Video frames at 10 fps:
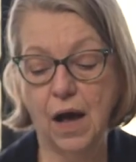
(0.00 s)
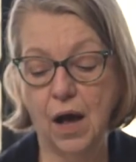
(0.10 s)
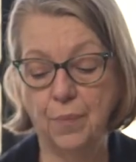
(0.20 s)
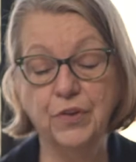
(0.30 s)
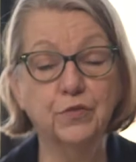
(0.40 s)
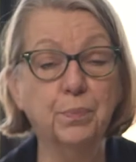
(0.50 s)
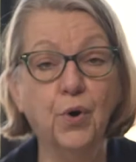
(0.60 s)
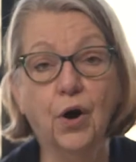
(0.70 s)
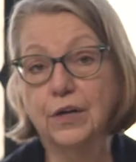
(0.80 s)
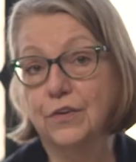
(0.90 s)
Um, this
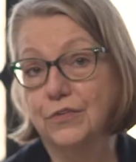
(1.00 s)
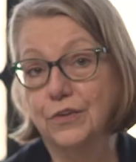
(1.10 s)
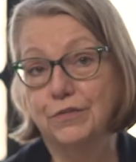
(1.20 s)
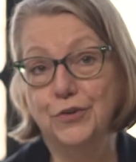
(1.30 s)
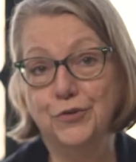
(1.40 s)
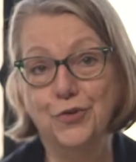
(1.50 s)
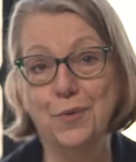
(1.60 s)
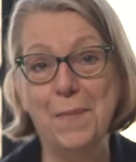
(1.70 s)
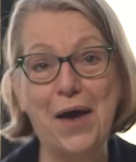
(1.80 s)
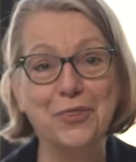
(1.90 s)
book, if you do
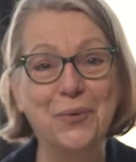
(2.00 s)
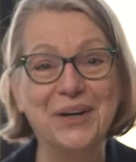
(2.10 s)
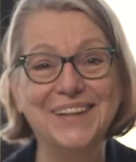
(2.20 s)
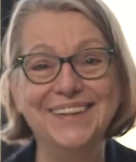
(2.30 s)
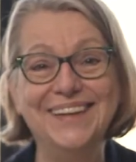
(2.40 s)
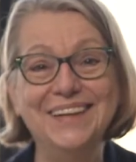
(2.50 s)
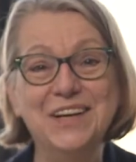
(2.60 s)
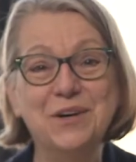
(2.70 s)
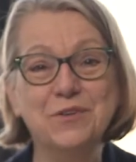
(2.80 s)
the math quickly,